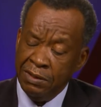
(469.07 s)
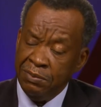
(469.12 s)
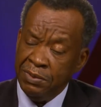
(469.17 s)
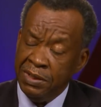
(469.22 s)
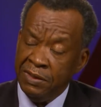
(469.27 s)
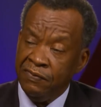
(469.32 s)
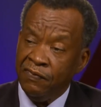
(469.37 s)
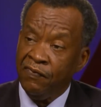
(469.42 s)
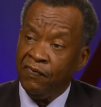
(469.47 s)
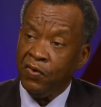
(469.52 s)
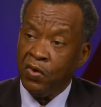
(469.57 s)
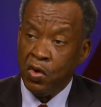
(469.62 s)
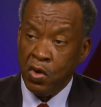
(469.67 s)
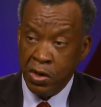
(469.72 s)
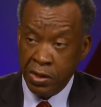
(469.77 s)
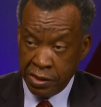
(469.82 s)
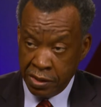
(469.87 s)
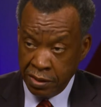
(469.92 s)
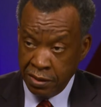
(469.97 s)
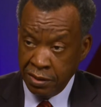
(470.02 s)
Beach,
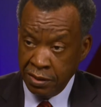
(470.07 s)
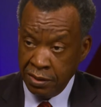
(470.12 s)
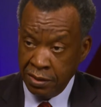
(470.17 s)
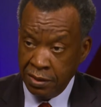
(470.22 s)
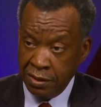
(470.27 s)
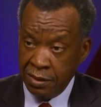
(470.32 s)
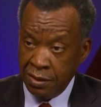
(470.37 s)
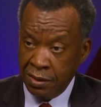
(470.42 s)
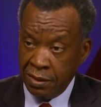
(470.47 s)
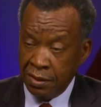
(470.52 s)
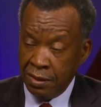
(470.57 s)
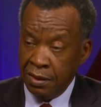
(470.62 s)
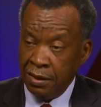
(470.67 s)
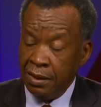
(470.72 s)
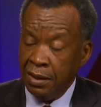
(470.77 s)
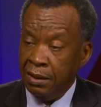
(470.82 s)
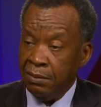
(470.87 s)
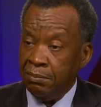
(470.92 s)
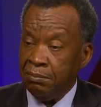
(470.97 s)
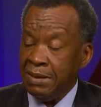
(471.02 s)
Florida,
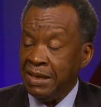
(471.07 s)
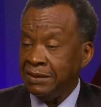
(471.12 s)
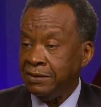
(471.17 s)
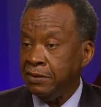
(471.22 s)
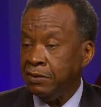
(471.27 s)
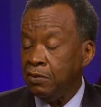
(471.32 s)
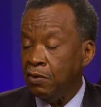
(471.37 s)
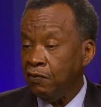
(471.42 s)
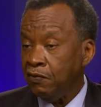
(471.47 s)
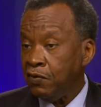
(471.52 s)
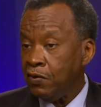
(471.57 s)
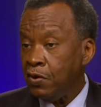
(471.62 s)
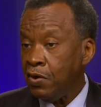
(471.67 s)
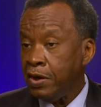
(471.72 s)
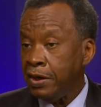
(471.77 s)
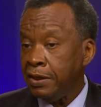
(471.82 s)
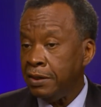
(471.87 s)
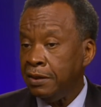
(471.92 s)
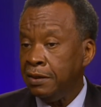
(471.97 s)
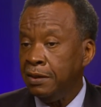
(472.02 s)
and Mexico,
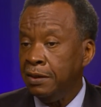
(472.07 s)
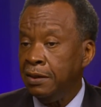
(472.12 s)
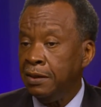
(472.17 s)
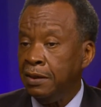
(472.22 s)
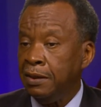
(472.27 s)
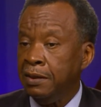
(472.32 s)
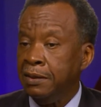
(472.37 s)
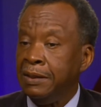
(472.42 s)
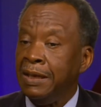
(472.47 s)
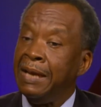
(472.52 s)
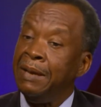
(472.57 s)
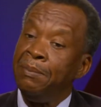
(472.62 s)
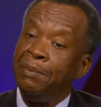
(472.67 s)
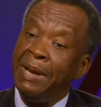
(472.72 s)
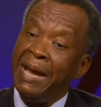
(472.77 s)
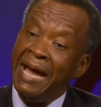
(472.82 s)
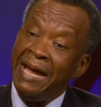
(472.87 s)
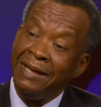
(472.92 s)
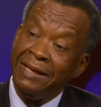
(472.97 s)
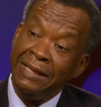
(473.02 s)
Florida. Came
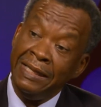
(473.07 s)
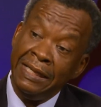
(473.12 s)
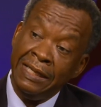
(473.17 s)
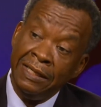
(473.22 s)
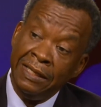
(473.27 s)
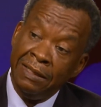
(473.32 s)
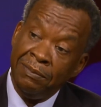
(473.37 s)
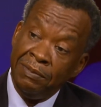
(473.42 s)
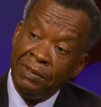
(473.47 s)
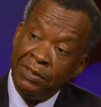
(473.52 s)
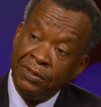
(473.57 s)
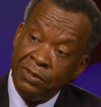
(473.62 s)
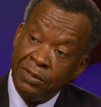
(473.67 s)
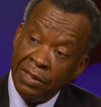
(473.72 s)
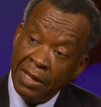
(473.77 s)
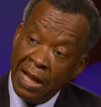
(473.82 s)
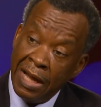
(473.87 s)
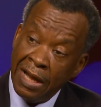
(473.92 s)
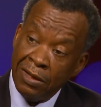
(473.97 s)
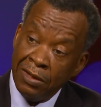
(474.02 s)
back and ended up in
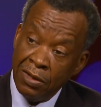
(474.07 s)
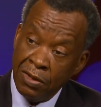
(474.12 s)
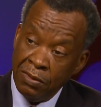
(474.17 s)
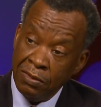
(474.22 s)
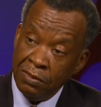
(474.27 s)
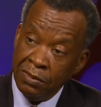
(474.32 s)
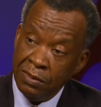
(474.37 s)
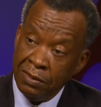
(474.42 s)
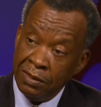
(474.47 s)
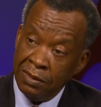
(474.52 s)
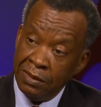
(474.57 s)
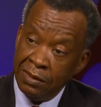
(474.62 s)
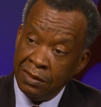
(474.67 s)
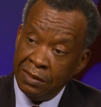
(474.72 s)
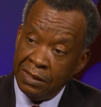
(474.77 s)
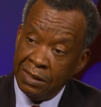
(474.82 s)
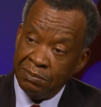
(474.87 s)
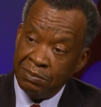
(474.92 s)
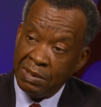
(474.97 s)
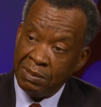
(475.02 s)
Chicago
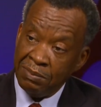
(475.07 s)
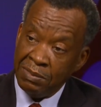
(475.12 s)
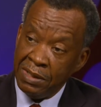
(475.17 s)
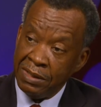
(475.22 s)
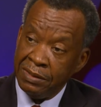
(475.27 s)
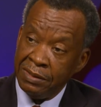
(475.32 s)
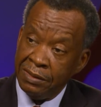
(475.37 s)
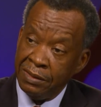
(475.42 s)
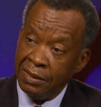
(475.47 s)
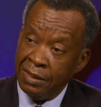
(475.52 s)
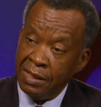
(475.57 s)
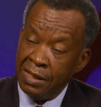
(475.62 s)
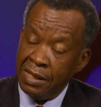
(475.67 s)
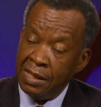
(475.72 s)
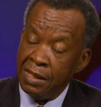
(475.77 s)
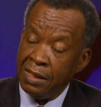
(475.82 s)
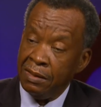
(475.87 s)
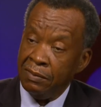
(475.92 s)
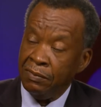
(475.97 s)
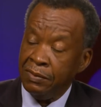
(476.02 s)
because my mother
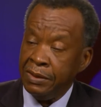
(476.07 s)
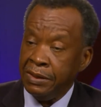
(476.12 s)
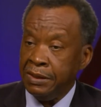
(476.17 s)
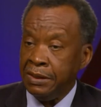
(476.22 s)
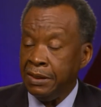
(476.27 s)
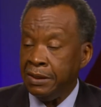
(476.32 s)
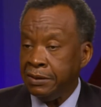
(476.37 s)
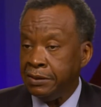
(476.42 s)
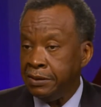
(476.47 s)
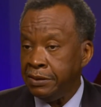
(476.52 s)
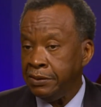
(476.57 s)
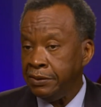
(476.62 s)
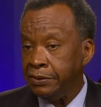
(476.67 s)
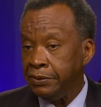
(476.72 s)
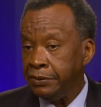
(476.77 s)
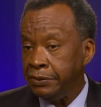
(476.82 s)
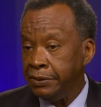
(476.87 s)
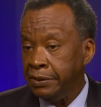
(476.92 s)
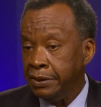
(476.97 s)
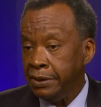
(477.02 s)
wanted us
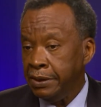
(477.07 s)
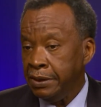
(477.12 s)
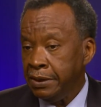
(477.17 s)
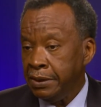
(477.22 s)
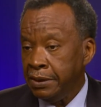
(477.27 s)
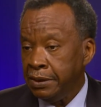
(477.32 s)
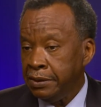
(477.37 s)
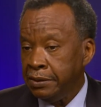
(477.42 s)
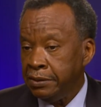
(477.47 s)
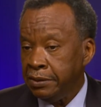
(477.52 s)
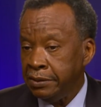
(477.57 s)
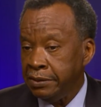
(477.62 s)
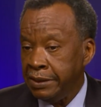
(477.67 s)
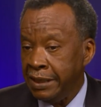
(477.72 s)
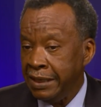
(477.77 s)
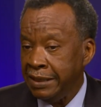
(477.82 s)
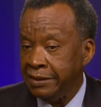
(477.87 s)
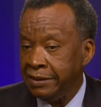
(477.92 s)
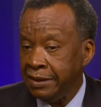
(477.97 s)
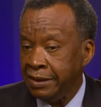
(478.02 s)
to
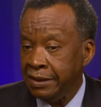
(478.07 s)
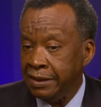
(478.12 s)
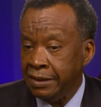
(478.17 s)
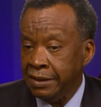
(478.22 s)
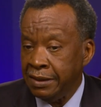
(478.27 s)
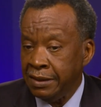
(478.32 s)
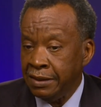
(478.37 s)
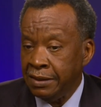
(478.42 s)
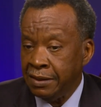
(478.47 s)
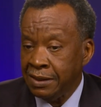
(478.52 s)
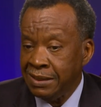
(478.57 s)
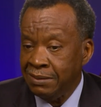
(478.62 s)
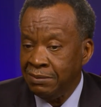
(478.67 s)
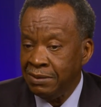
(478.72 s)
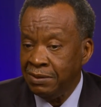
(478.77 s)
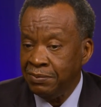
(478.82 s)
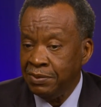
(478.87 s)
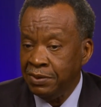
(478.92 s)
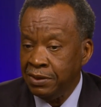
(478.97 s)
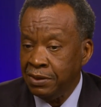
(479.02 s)
take and come
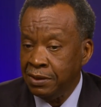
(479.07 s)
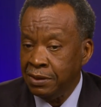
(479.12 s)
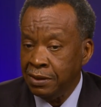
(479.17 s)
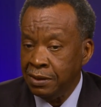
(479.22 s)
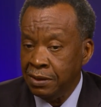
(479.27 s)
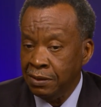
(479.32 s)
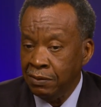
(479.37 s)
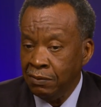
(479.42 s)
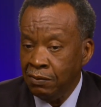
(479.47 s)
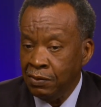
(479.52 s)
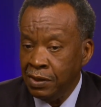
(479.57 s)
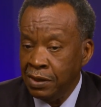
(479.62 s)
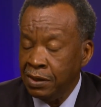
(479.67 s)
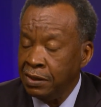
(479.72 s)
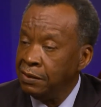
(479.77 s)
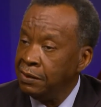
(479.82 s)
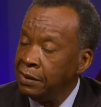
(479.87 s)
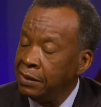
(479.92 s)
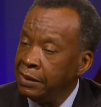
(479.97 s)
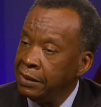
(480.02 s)
up here
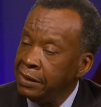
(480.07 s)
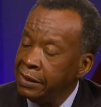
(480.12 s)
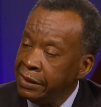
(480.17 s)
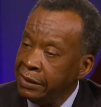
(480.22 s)
where